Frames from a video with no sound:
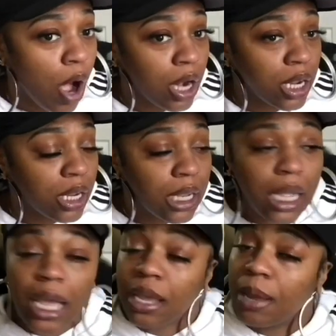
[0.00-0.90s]

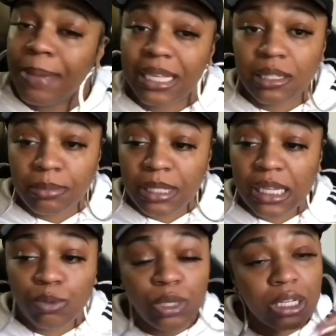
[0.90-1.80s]
You can make some tea with
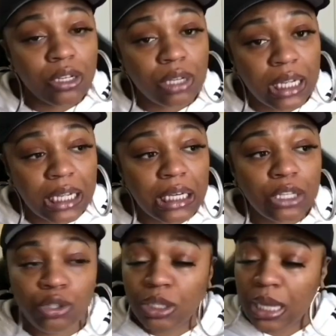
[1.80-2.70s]
a little honey. You
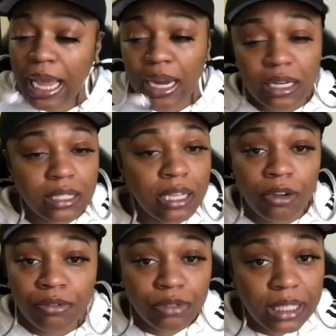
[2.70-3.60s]
could add a
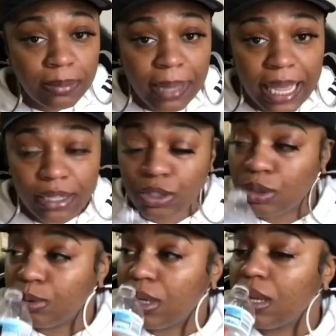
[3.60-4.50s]
tea bag to it.